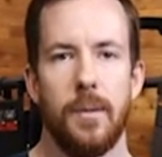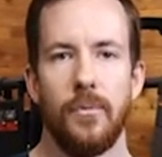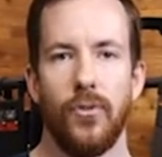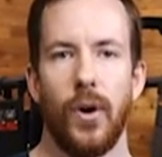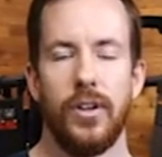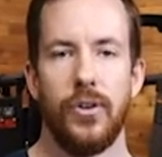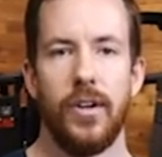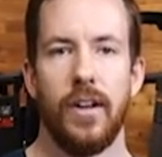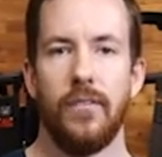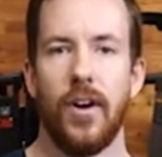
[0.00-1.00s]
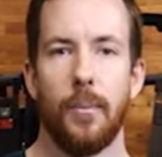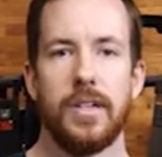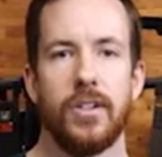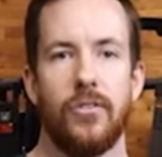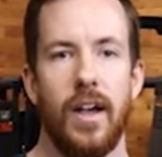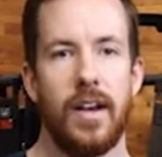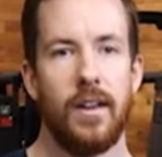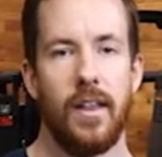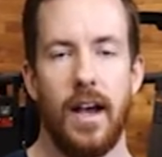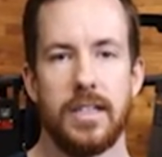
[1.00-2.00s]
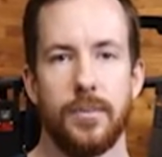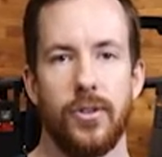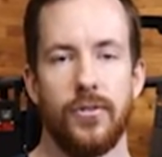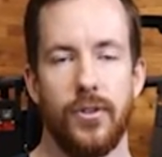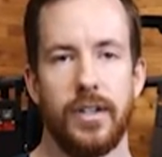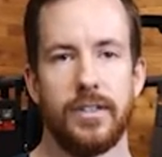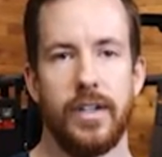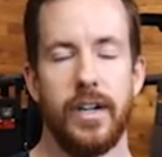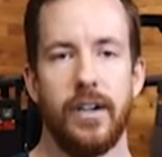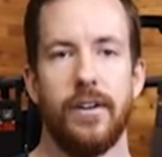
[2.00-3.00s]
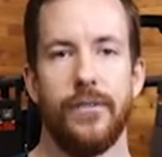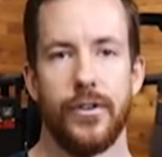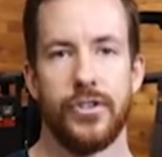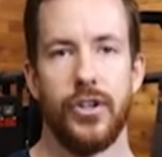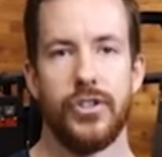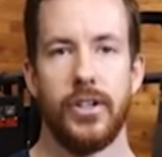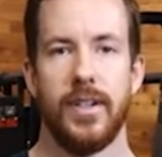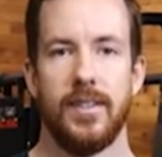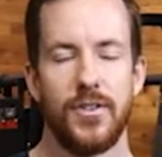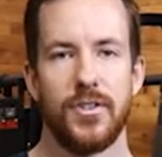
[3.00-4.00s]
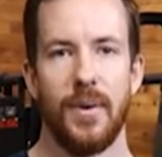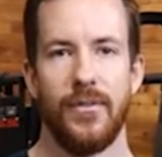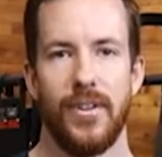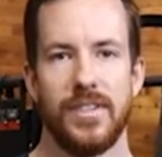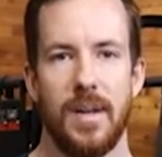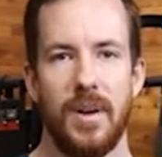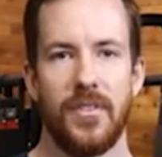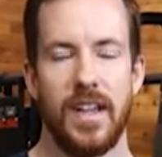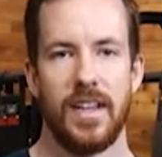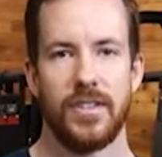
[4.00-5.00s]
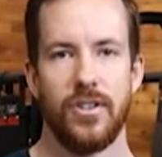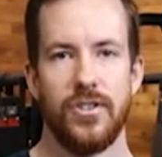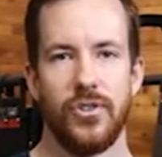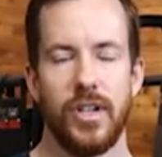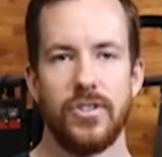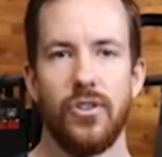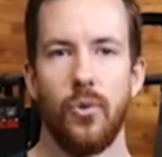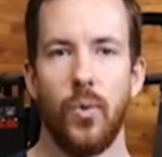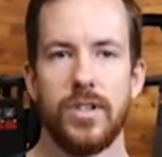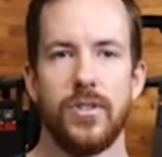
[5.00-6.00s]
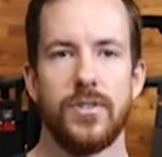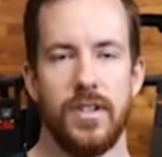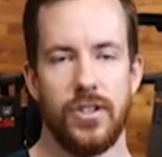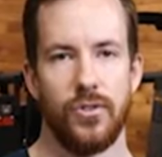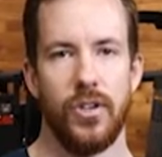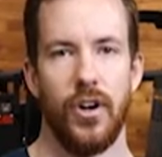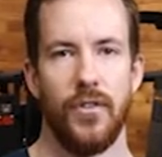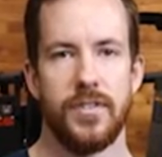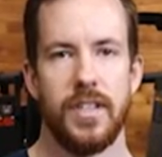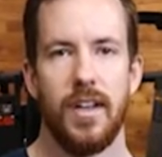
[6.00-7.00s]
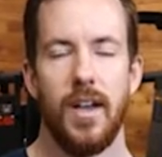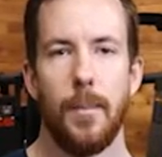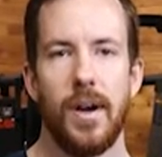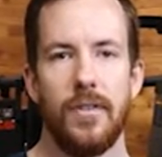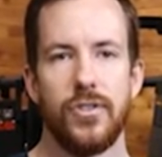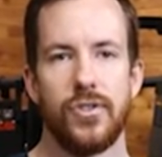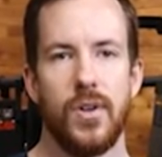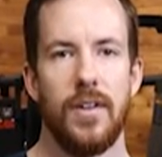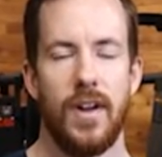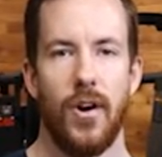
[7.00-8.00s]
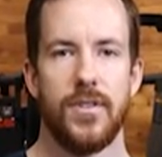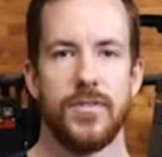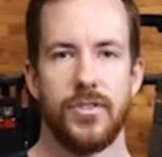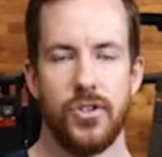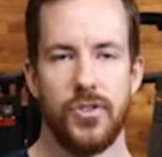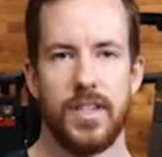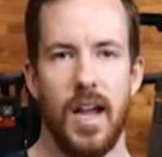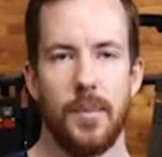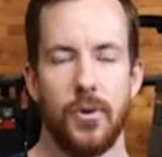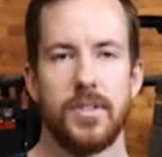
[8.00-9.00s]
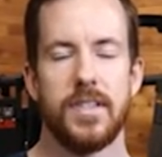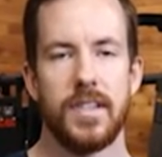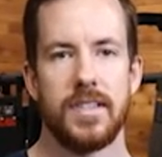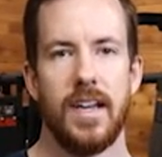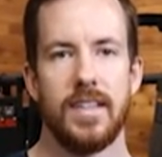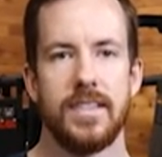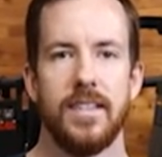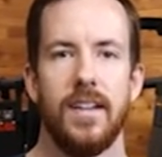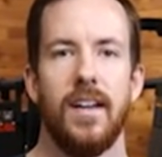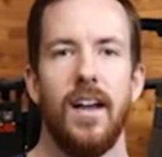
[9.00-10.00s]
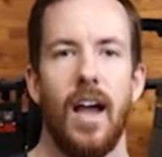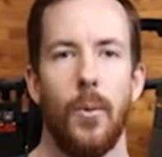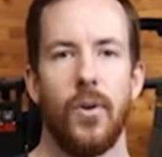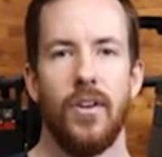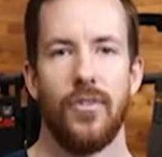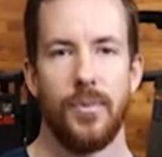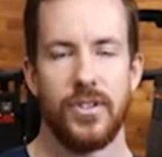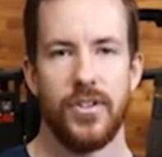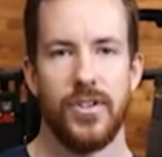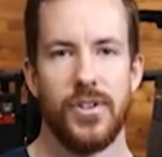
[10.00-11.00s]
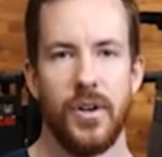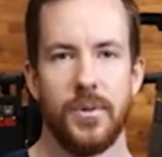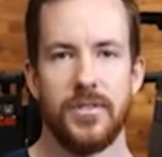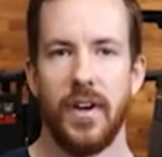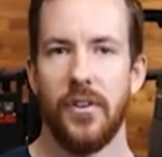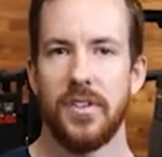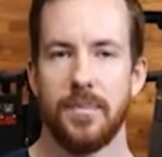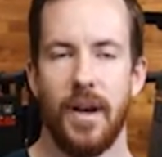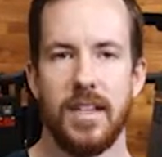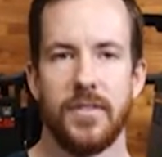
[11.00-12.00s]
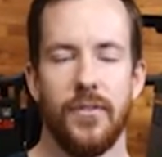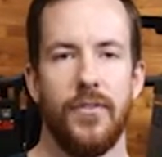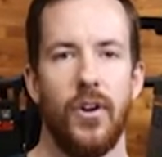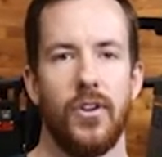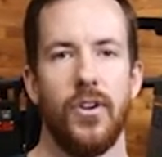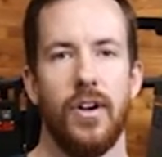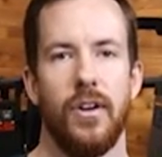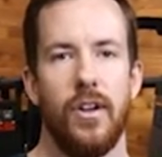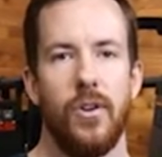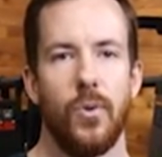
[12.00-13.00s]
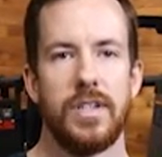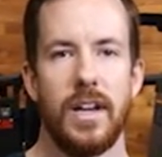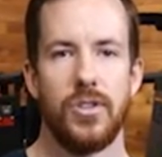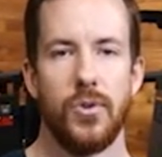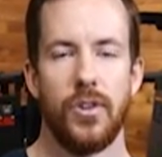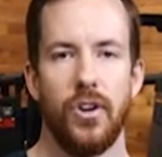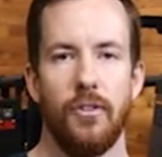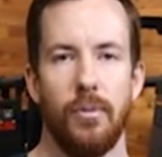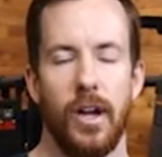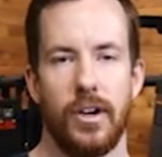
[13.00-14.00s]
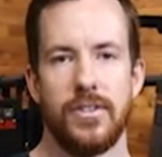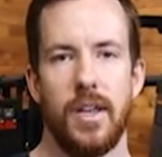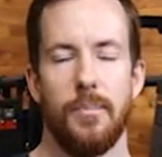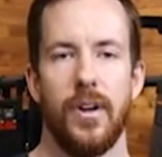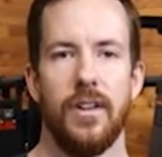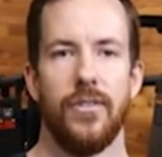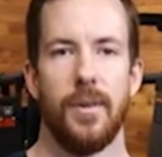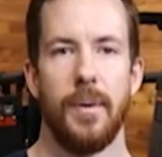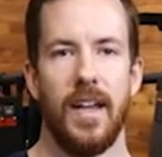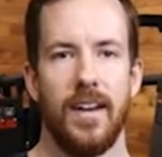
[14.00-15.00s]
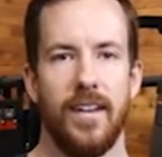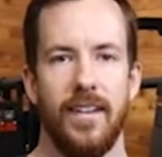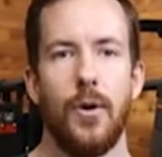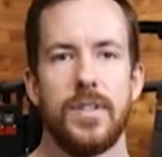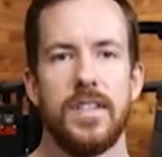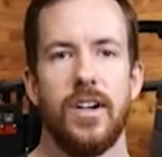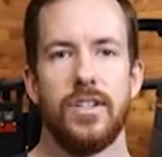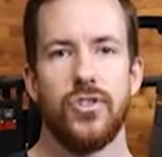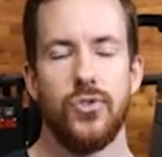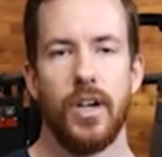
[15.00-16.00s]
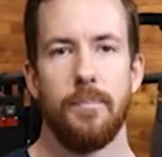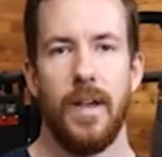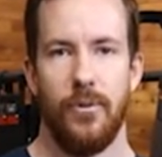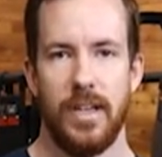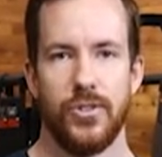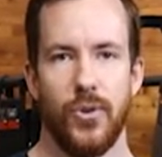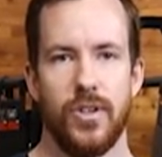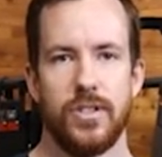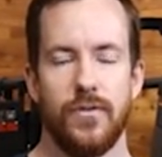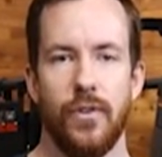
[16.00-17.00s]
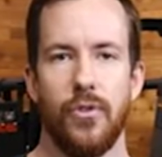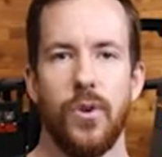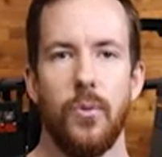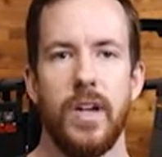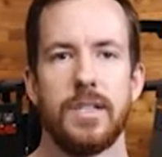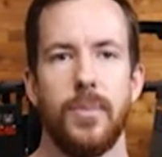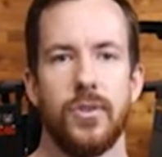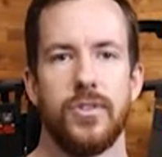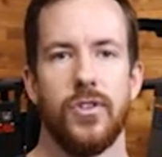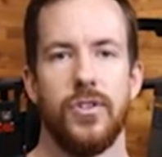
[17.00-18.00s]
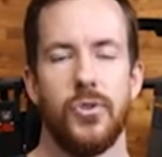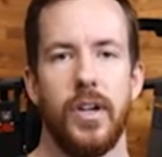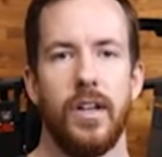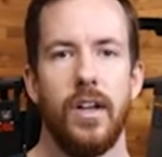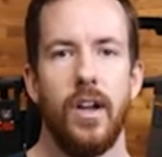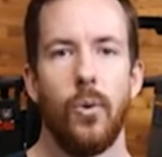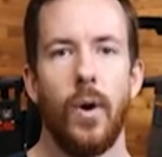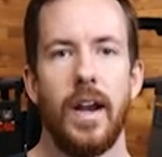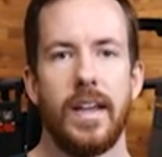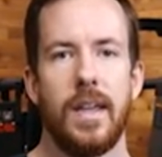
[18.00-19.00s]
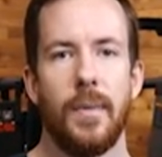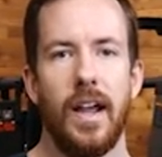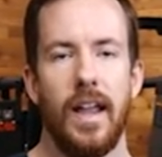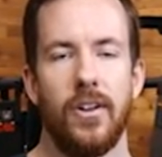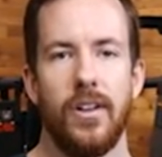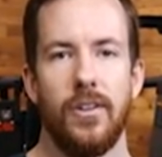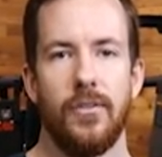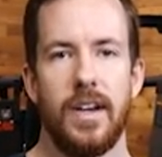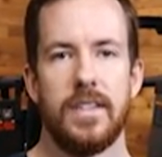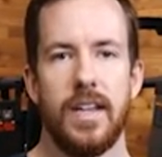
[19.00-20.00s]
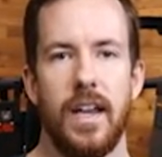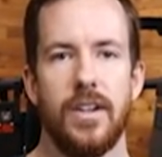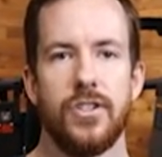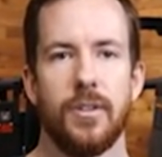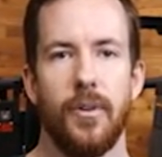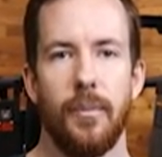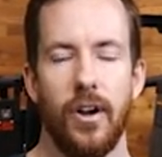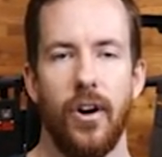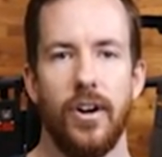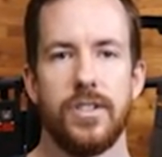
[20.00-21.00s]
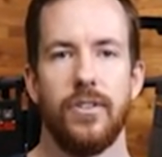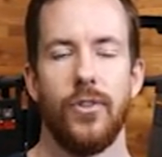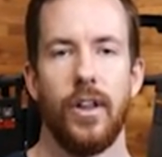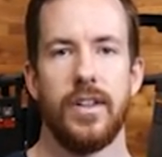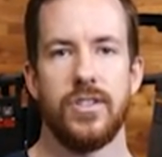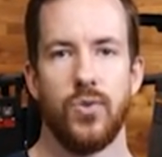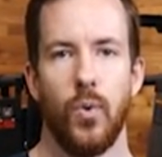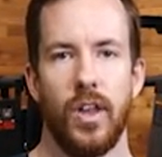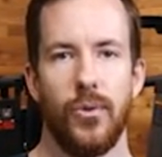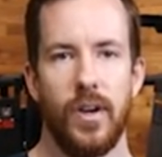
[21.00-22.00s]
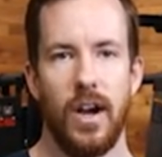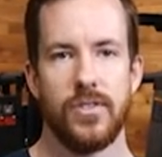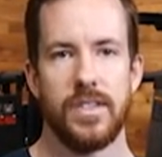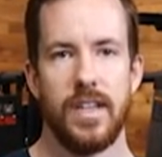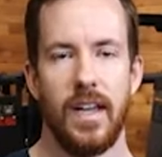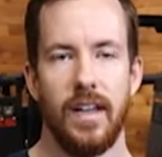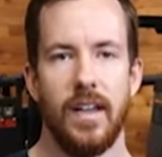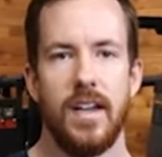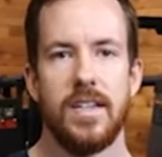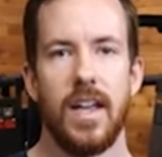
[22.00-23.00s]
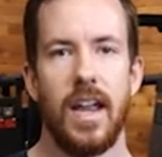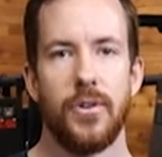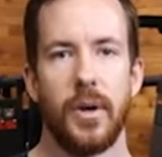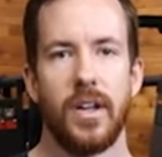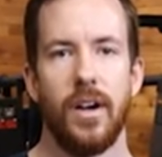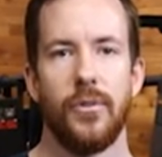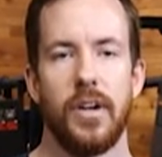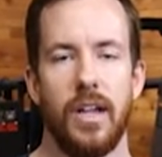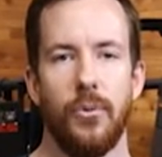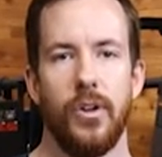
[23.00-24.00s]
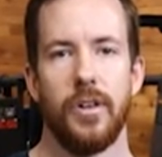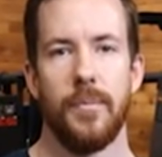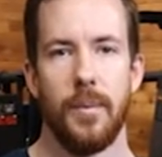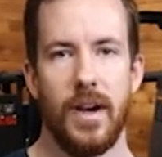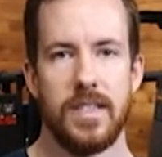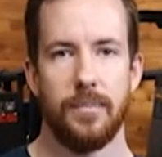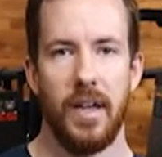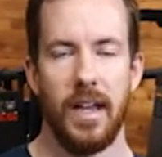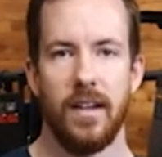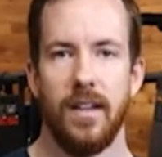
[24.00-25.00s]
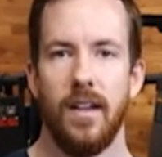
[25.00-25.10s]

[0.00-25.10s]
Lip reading: Before I knew it, I found myself heading to the hospital a few days later for surgery. This was my first time ever getting surgery, so there was those initial nerves, but after 2.5 hours of surgery time, it was a success. I woke up from the surgery and was very responsive and felt good, which had to do with the nerve blockers they had put in for the pain. I was then on strict bed rest orders for 3 weeks post-surgery, where I had to keep my ankle elevated 10 inches above my heart for at least 23 hours a day to aid the recovery and really minimize the pain.